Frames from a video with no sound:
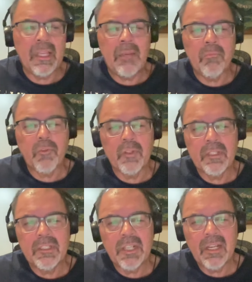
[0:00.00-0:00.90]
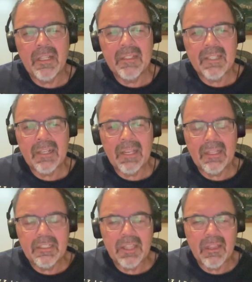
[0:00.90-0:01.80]
game for the Giants. And
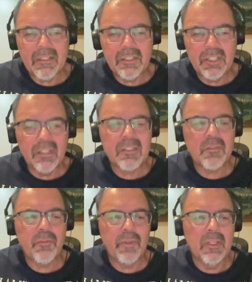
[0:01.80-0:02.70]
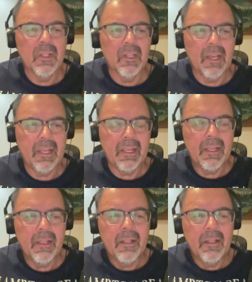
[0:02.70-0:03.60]
I just feel like,
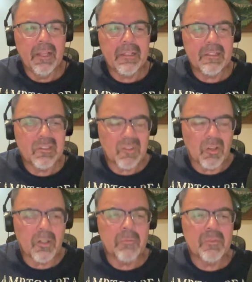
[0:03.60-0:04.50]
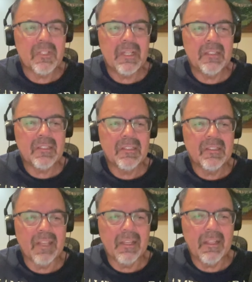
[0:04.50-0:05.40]
like the
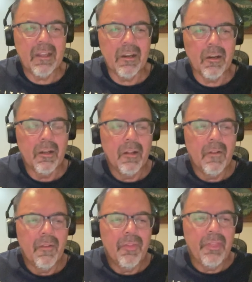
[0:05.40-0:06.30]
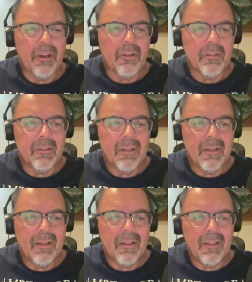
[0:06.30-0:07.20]
circumstances, like they're, they're
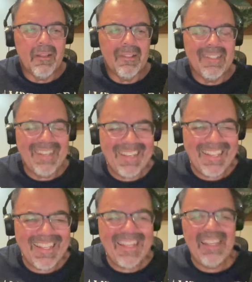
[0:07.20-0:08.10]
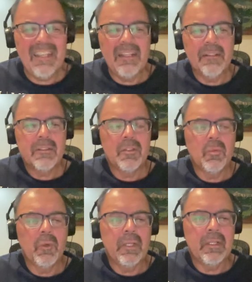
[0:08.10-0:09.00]
need to
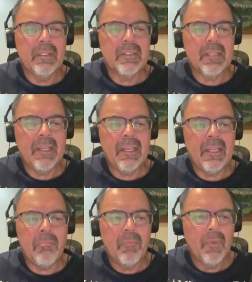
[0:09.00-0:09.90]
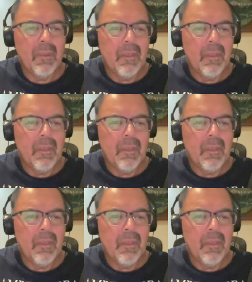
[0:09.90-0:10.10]
win this game